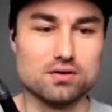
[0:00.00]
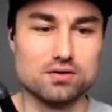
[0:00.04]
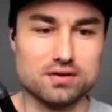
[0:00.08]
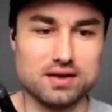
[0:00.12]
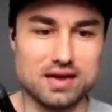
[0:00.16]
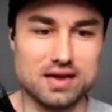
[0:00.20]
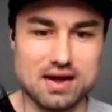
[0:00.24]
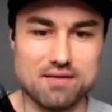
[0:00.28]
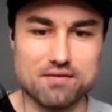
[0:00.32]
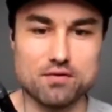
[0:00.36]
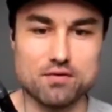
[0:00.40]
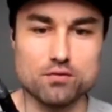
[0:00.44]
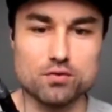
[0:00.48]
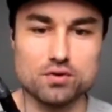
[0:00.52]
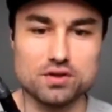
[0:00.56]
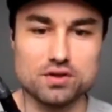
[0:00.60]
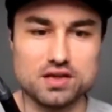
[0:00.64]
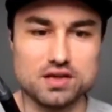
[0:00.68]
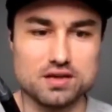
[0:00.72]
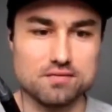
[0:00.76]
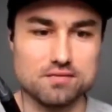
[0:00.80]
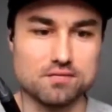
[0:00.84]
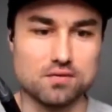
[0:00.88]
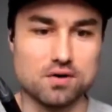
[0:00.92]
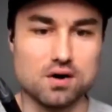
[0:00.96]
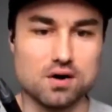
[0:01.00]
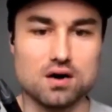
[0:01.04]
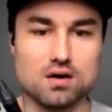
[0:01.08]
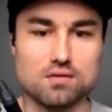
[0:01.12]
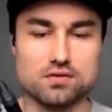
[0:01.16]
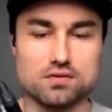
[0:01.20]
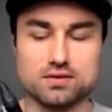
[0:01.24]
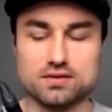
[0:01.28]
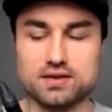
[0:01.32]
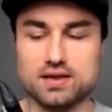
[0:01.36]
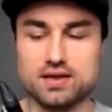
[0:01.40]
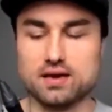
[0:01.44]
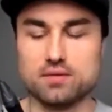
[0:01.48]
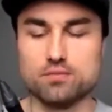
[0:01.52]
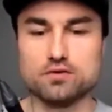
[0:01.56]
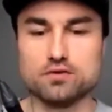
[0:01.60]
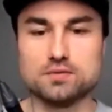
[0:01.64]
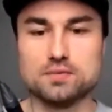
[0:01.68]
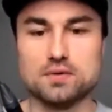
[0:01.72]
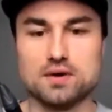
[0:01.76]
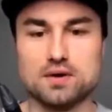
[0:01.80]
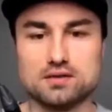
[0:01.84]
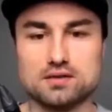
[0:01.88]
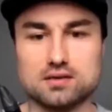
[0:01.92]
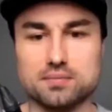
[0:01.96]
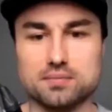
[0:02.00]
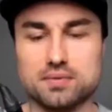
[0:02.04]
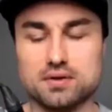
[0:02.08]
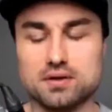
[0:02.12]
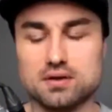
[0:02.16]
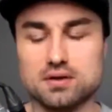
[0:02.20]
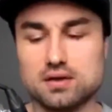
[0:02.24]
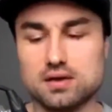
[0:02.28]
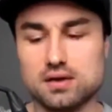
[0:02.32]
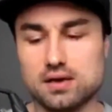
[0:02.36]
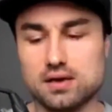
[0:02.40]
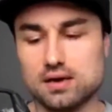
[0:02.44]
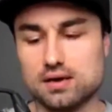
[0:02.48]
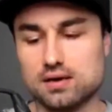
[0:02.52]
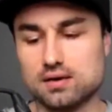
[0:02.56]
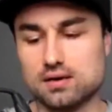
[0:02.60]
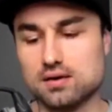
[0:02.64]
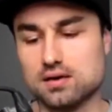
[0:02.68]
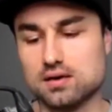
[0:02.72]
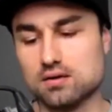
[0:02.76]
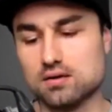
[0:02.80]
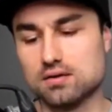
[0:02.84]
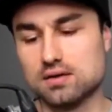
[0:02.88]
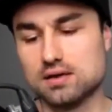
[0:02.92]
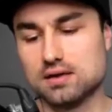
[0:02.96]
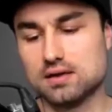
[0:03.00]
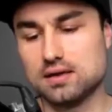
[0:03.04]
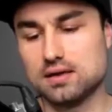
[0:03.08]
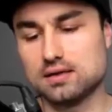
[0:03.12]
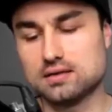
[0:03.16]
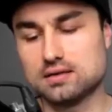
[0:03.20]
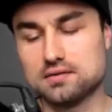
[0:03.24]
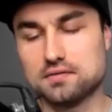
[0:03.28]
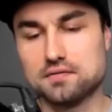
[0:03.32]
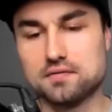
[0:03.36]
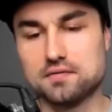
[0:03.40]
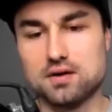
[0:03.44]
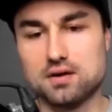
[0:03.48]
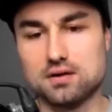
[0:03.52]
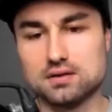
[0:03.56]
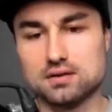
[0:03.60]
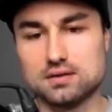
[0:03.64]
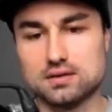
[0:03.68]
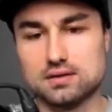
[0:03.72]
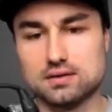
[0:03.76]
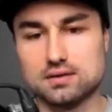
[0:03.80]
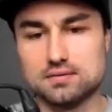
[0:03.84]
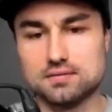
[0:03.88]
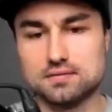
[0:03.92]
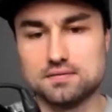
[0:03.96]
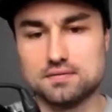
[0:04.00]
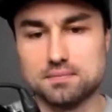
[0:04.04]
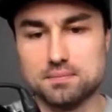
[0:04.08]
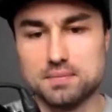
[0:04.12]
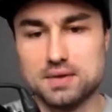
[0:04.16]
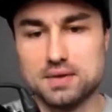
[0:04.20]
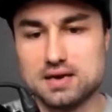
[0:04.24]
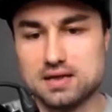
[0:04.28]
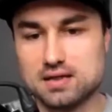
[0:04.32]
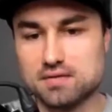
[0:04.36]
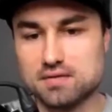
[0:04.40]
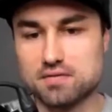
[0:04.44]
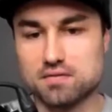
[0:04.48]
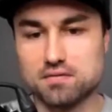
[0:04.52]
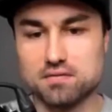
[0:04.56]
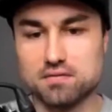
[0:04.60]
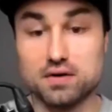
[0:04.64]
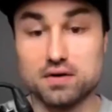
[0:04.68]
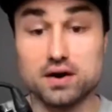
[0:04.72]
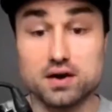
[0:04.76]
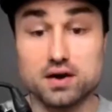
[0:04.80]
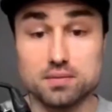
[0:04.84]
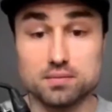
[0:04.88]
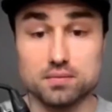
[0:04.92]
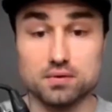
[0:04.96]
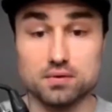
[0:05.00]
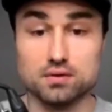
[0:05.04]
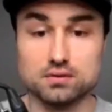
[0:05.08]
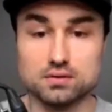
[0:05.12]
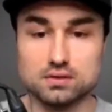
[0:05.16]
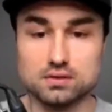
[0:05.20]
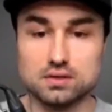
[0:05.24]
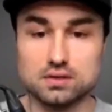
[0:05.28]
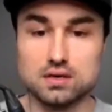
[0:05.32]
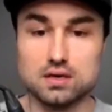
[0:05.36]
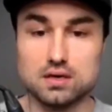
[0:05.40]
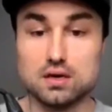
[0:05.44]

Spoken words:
They haven't really evolved or taken responsibility. And, it's a fault of many different variables.